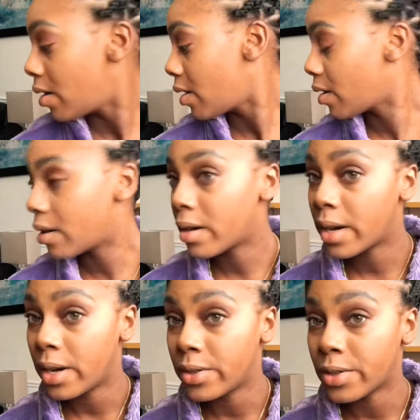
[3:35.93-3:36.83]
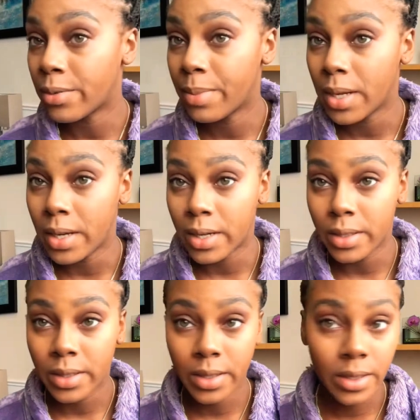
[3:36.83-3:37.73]
her ears are
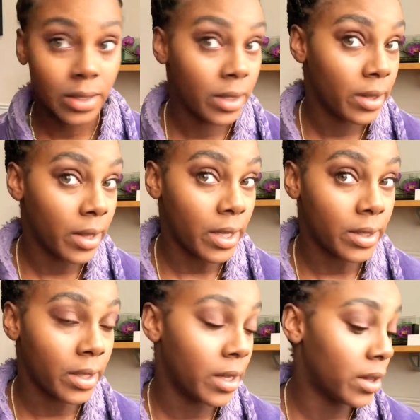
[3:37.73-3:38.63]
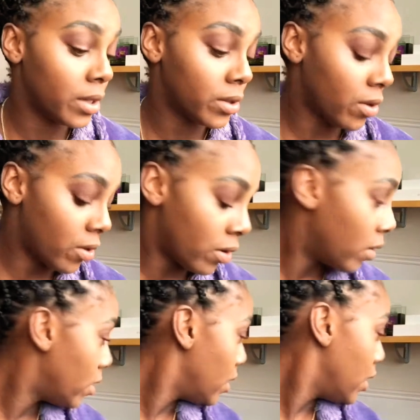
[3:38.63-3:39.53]
pierced. That's it. That's all.
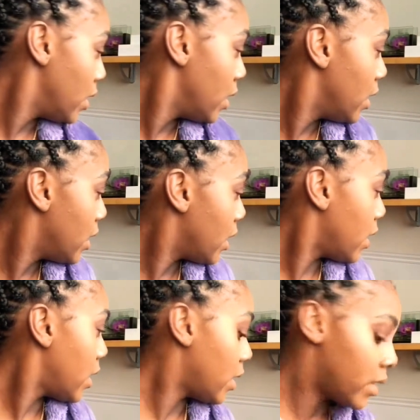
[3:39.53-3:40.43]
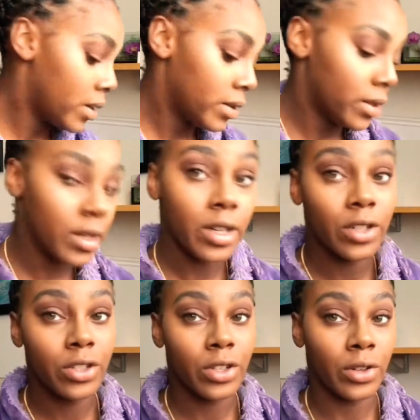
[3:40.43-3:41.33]
And
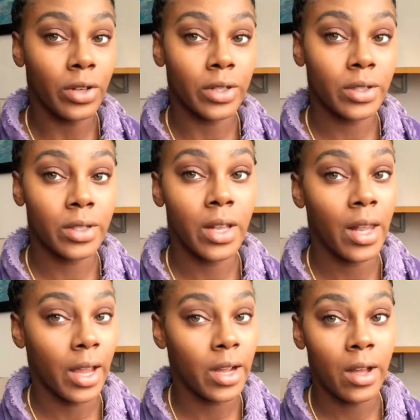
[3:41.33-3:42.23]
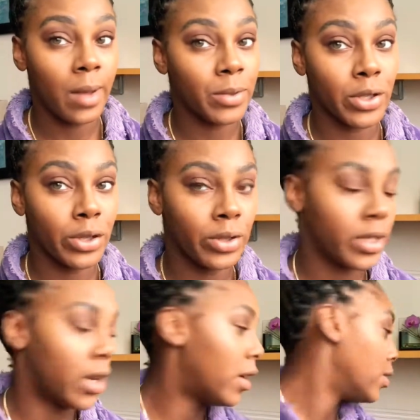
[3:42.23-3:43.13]
she looks like an absolute
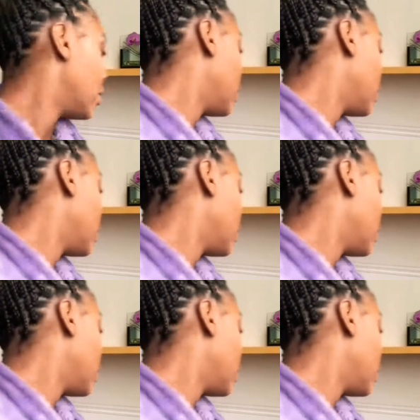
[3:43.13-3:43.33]
doll.